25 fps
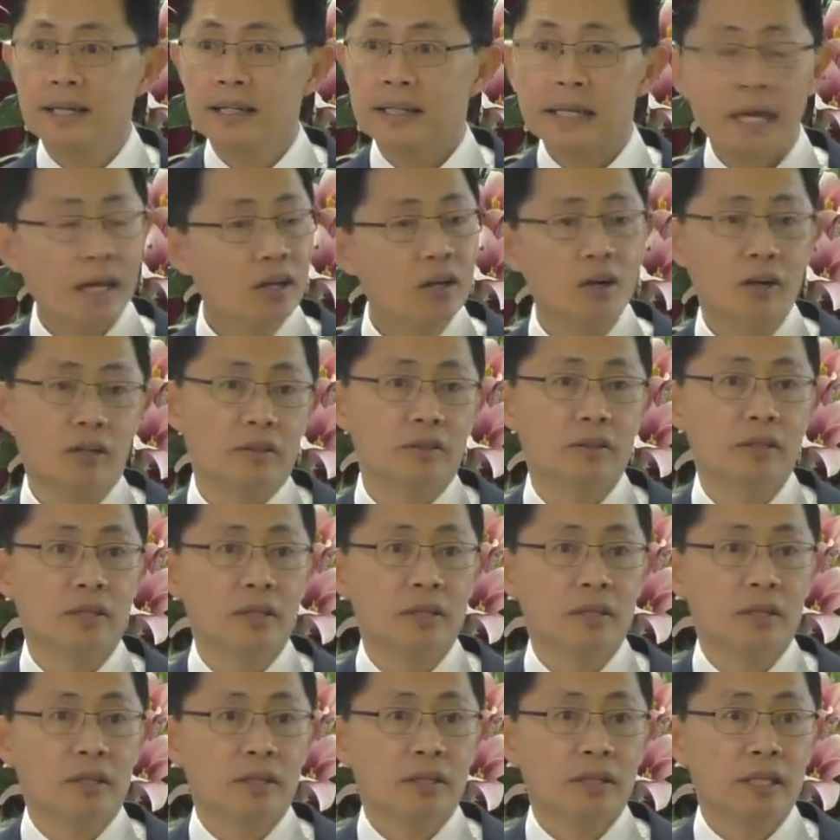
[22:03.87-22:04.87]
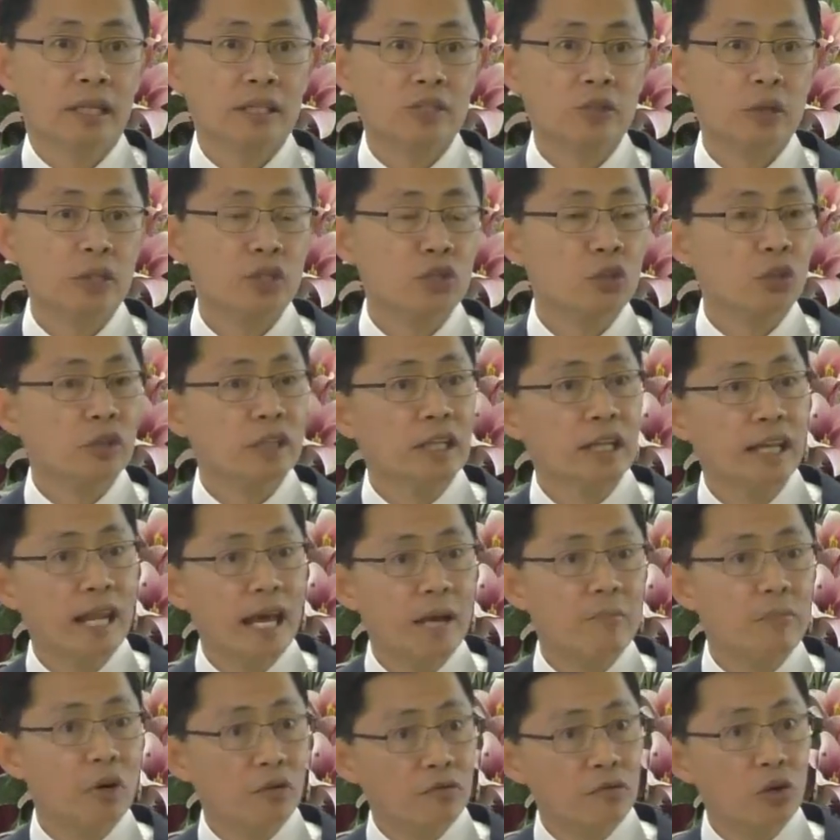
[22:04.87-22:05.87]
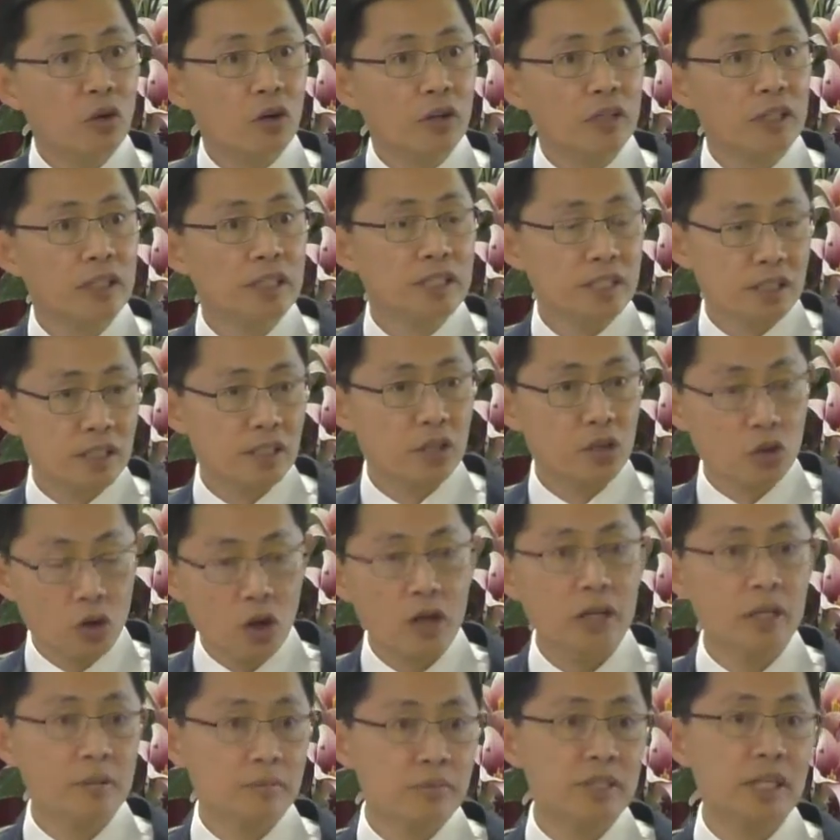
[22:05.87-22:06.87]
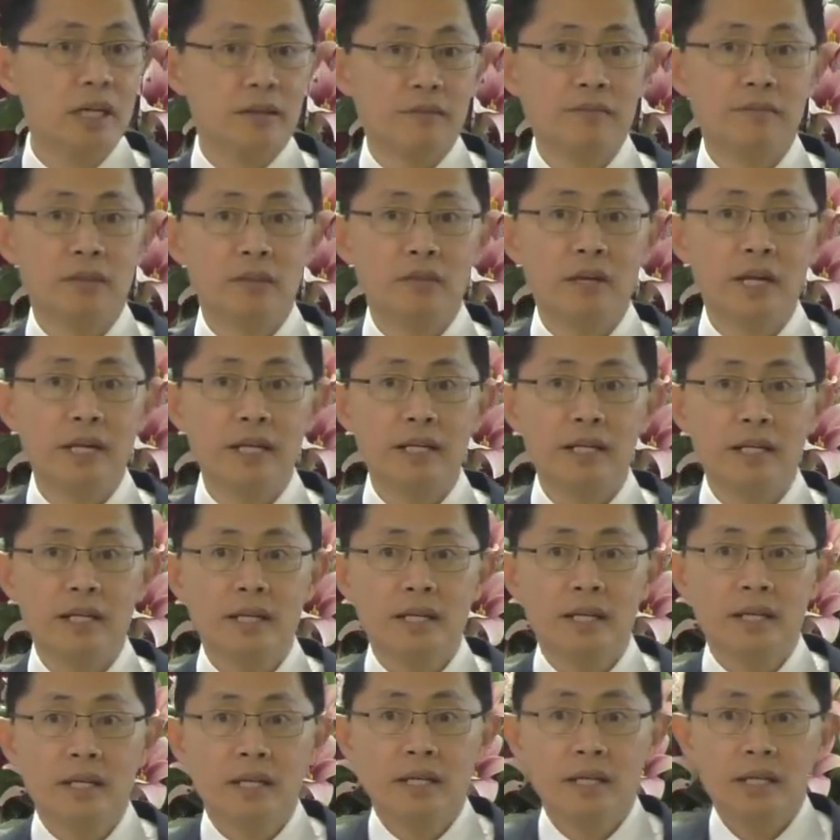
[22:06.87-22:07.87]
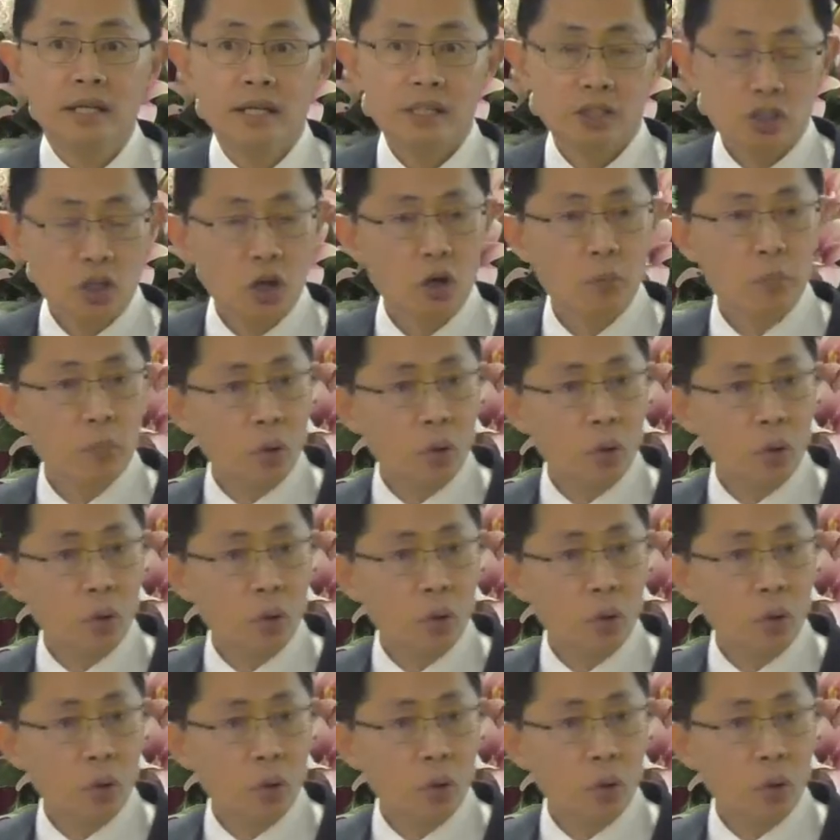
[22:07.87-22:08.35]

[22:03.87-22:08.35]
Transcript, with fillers: Cannot. That's why it's called the Lamb of God. He's God Himself, all right? It's all